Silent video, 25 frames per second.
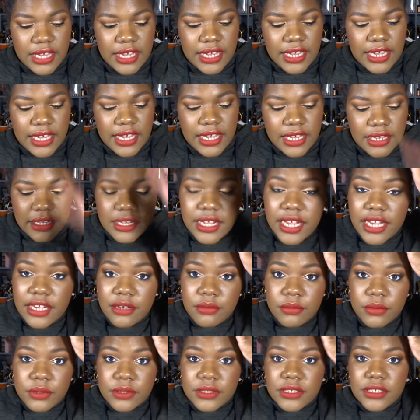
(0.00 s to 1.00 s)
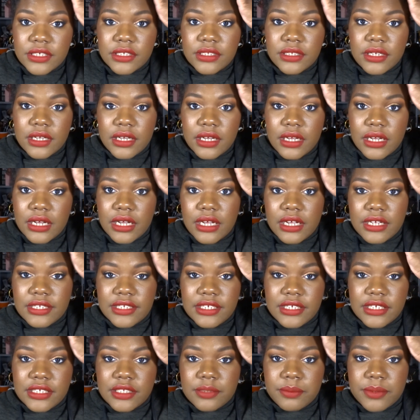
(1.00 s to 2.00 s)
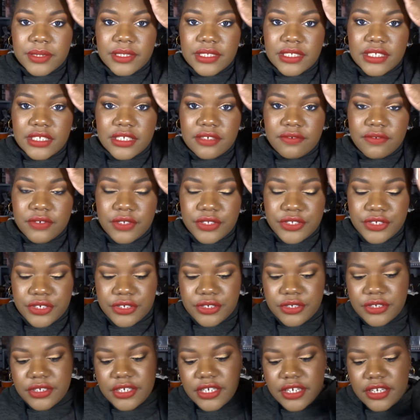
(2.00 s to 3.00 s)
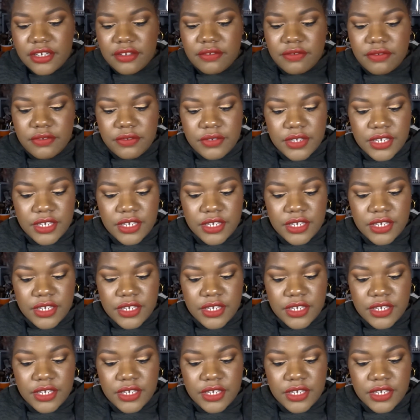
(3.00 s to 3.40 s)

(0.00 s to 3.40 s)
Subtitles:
and I wanted an inexpensive alternative,